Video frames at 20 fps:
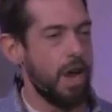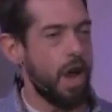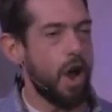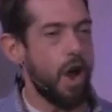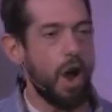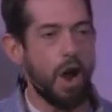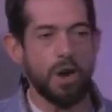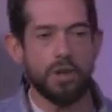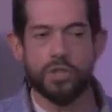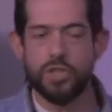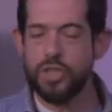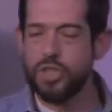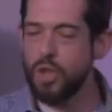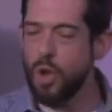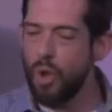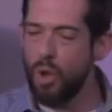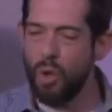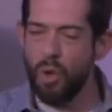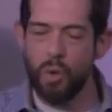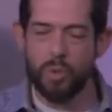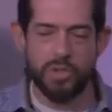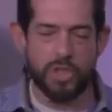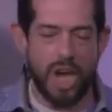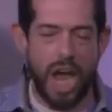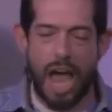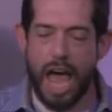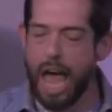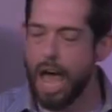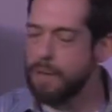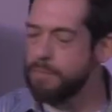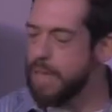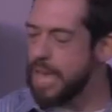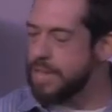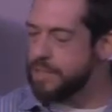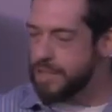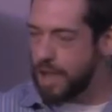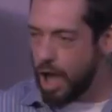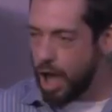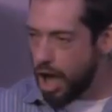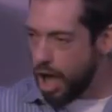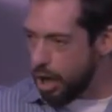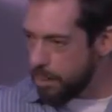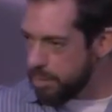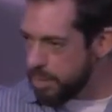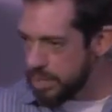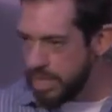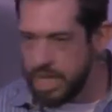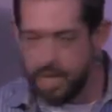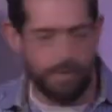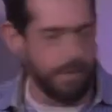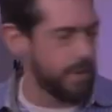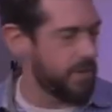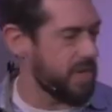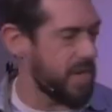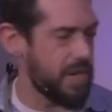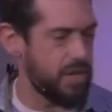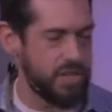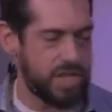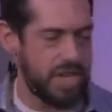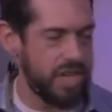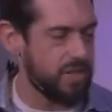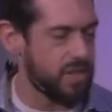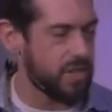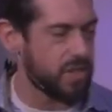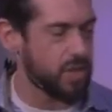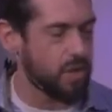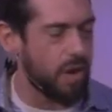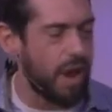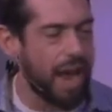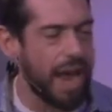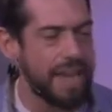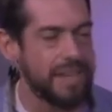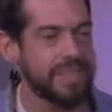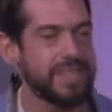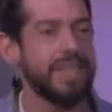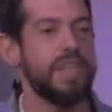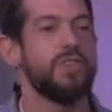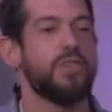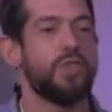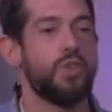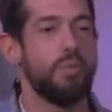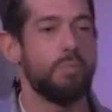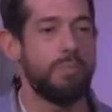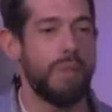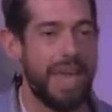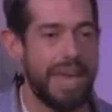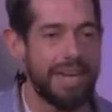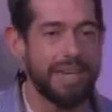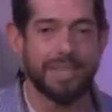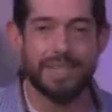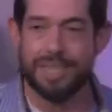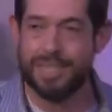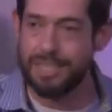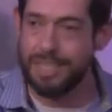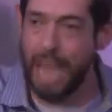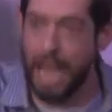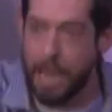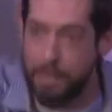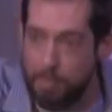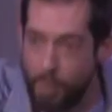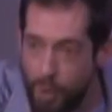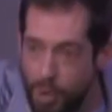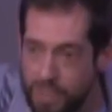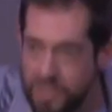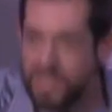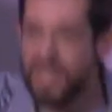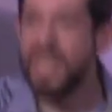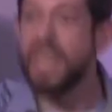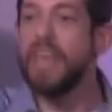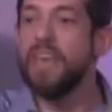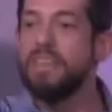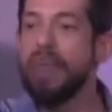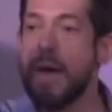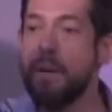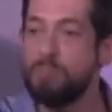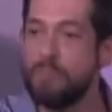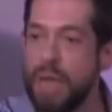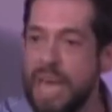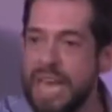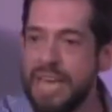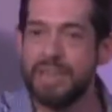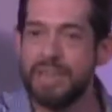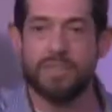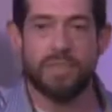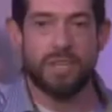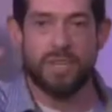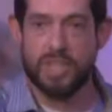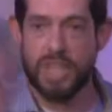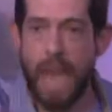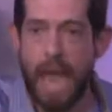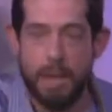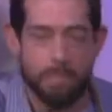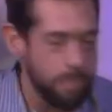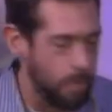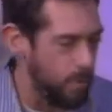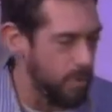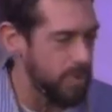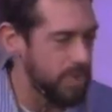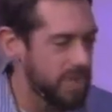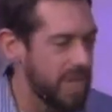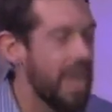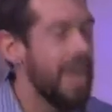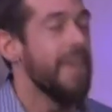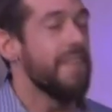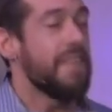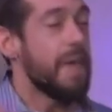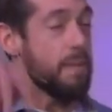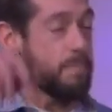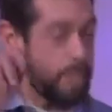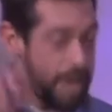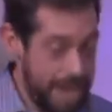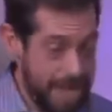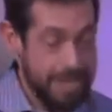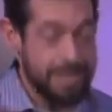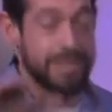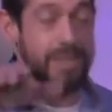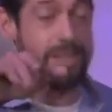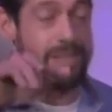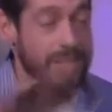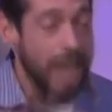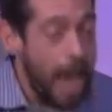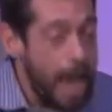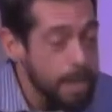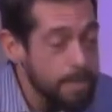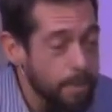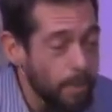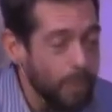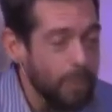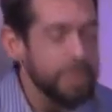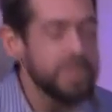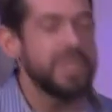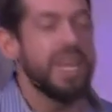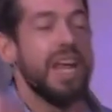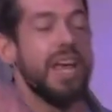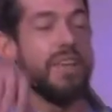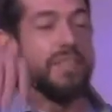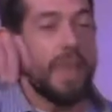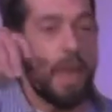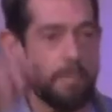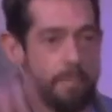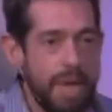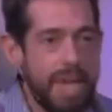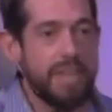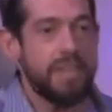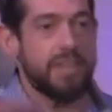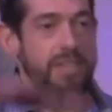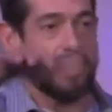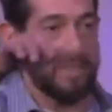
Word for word: Our sole job as all believers in Jesus Christ is to make disciples that make disciples that make disciples that makes